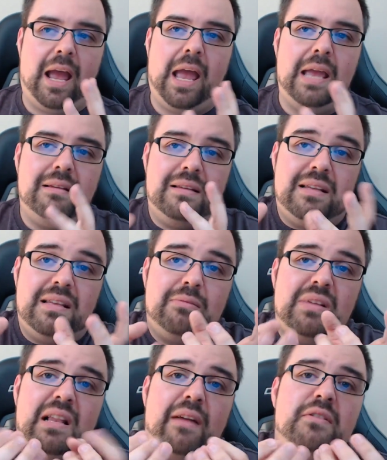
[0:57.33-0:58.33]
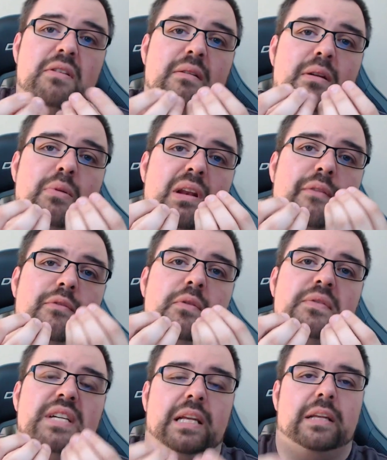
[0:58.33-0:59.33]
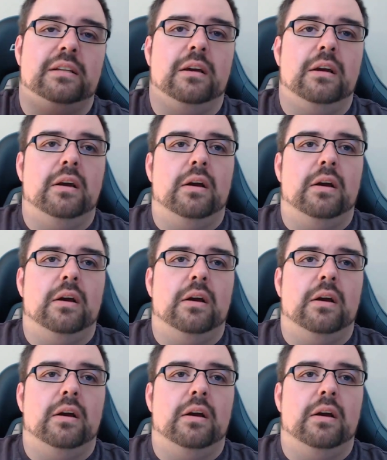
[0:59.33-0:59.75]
I would love to have seen it.